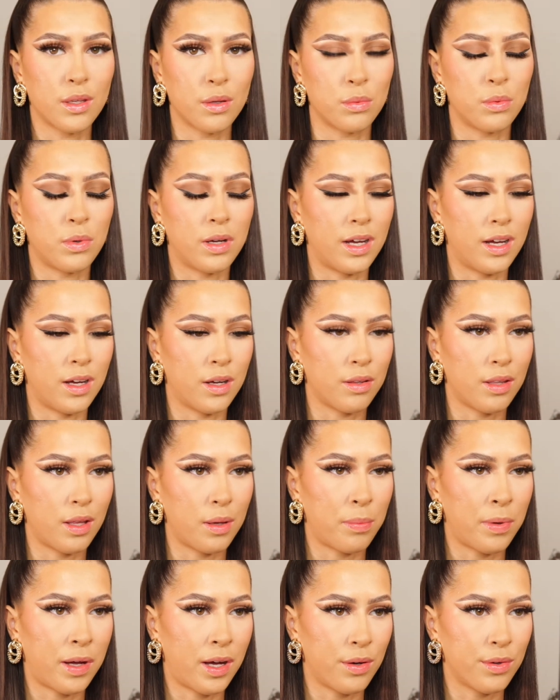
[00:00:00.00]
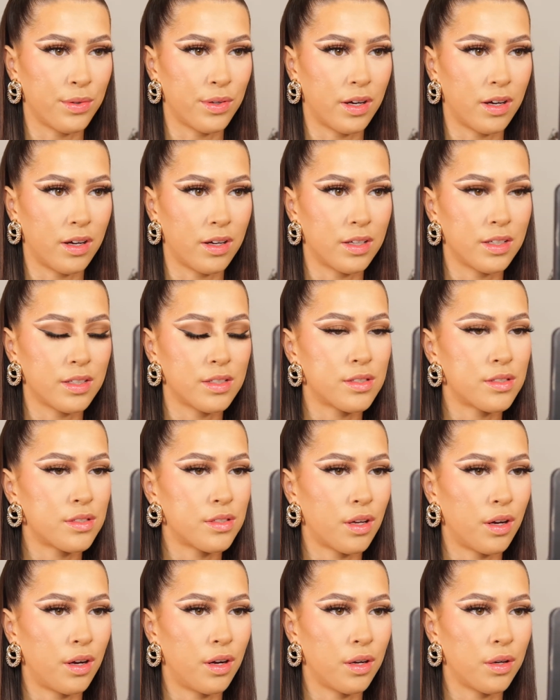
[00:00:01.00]
Wow, that powder is
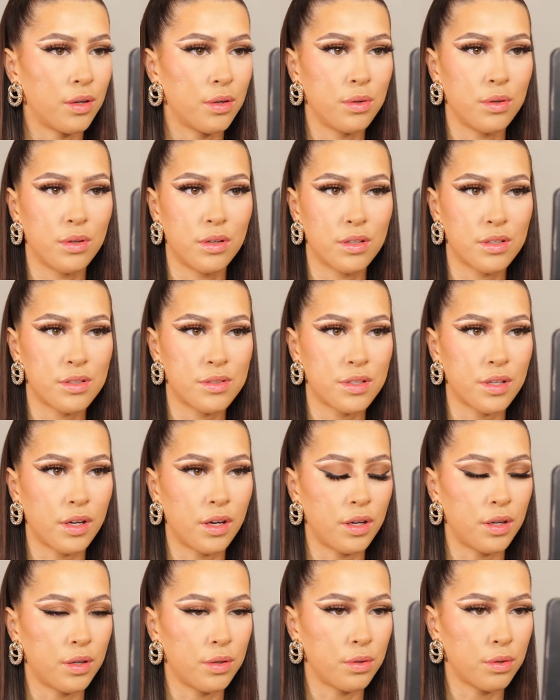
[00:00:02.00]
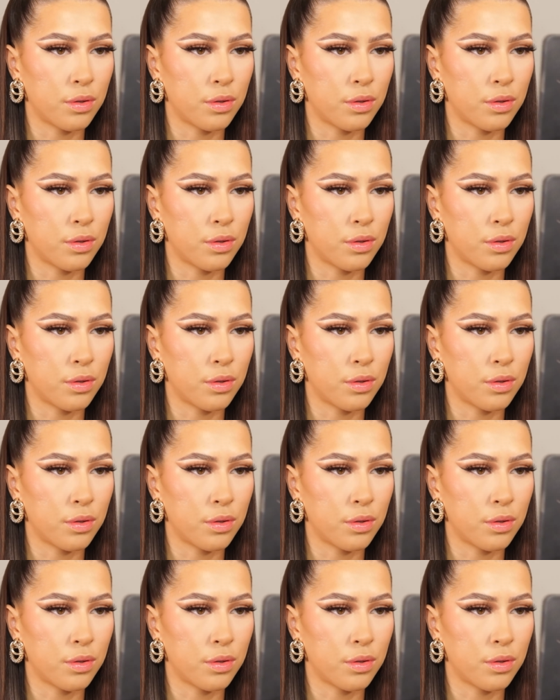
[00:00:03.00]
so